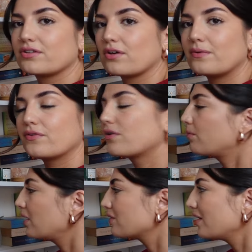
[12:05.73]
So we've got
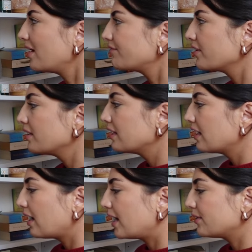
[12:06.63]
Wild Love
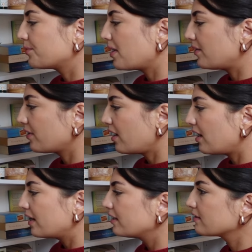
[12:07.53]
and Wild
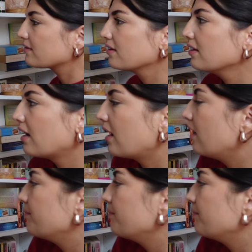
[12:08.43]
Eyes, and